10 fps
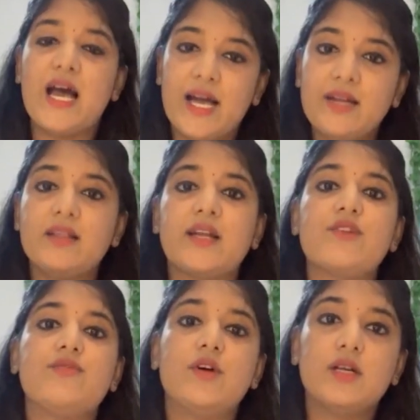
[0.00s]
And there
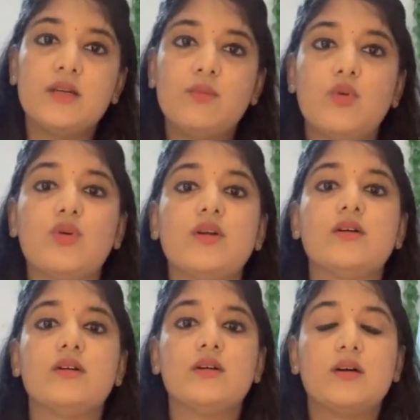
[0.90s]
are further more
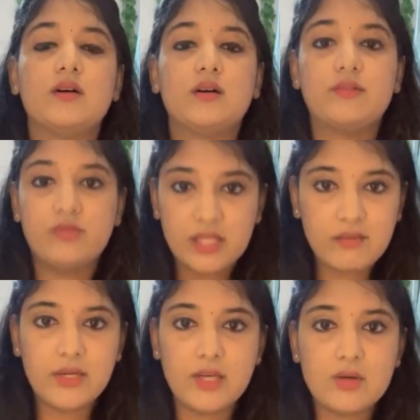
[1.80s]

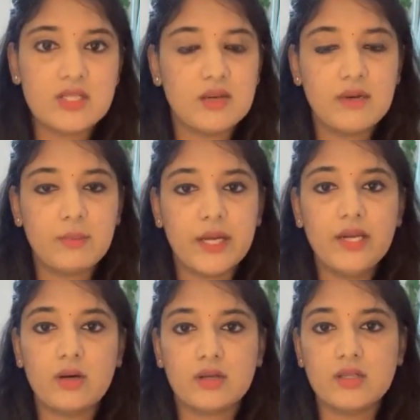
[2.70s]
free videos given
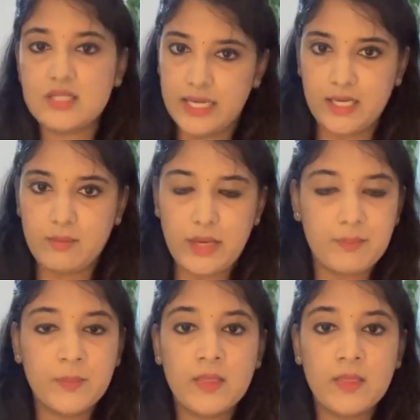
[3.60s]
by Dr. Zainab ma'am.